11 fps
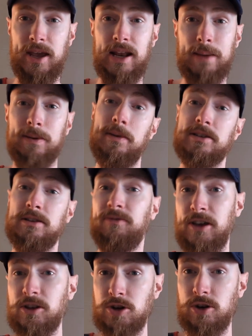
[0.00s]
and implement some
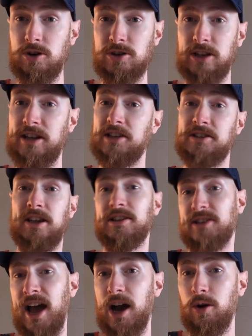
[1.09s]
features and test
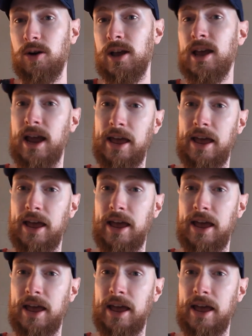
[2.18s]
things out,